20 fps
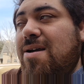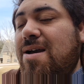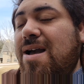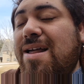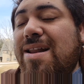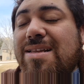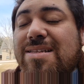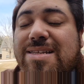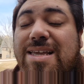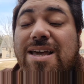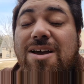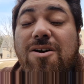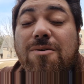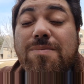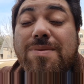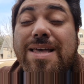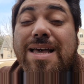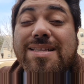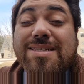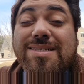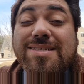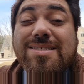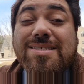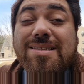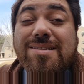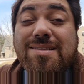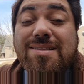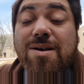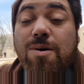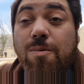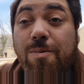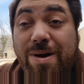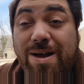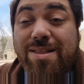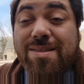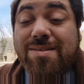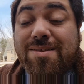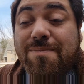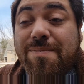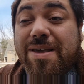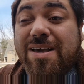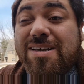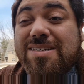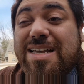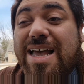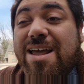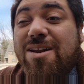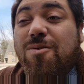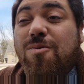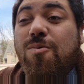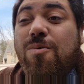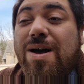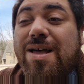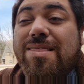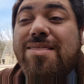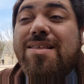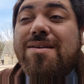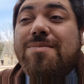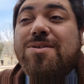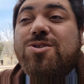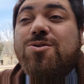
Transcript: Honestly, I hope that's the one because I don't want them